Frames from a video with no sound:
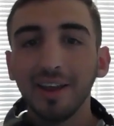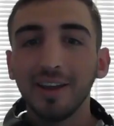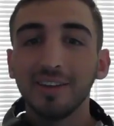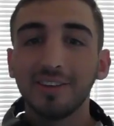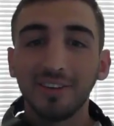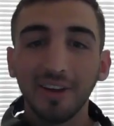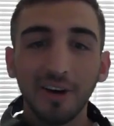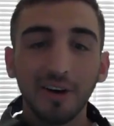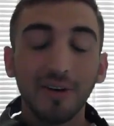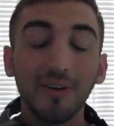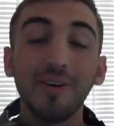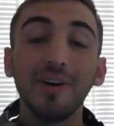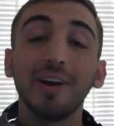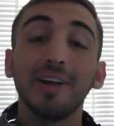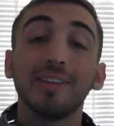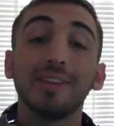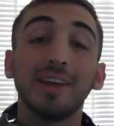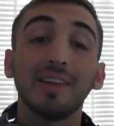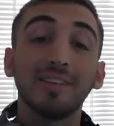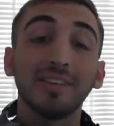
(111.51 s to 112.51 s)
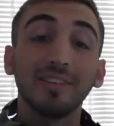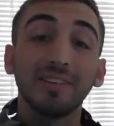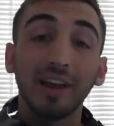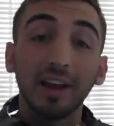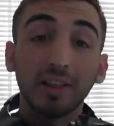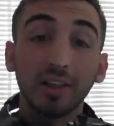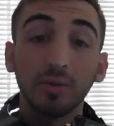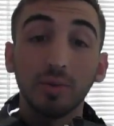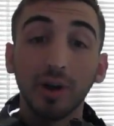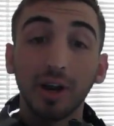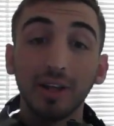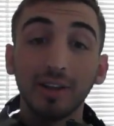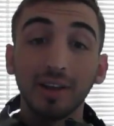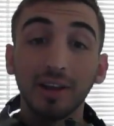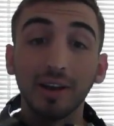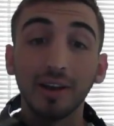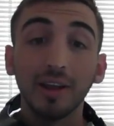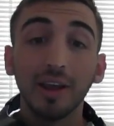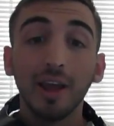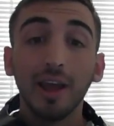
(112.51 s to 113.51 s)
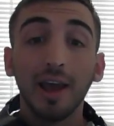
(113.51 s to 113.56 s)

So that's exactly what I did.